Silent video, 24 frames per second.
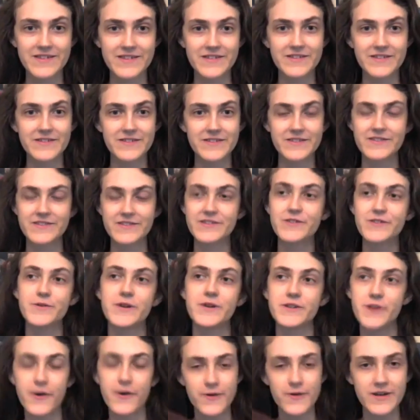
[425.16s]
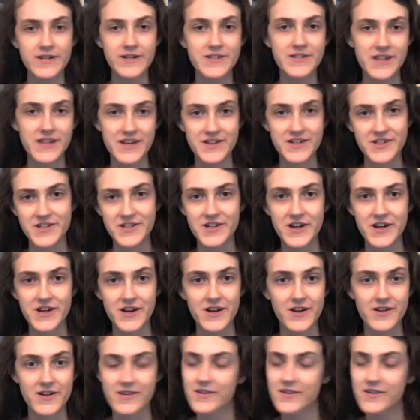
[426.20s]
to do a token
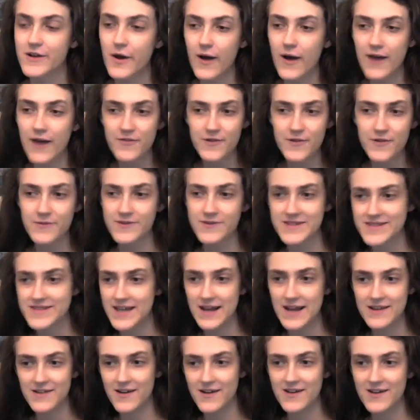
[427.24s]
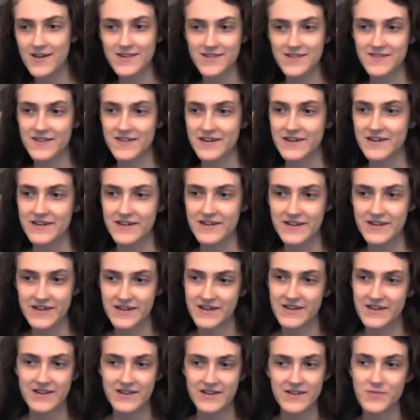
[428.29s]
gesture. Everyone signed on to the
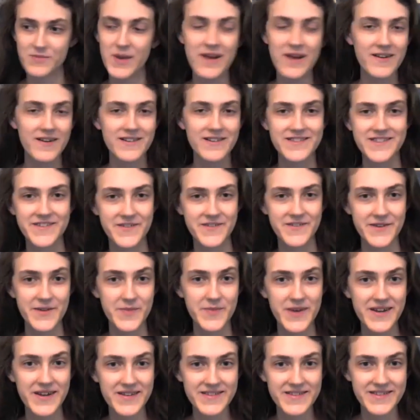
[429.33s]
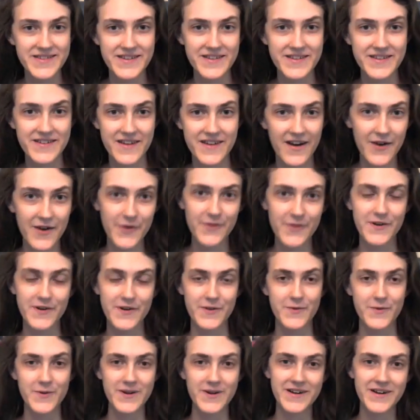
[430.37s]
Paris Agreement, and oh
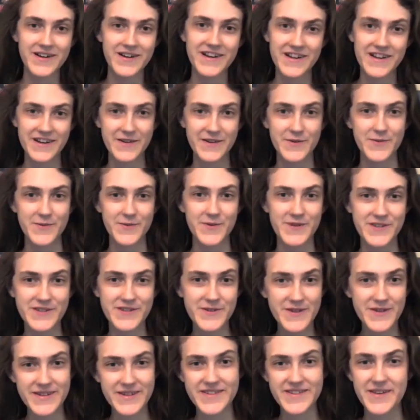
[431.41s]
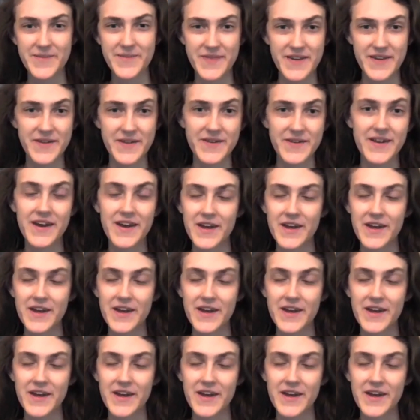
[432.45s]
look, we're doing something.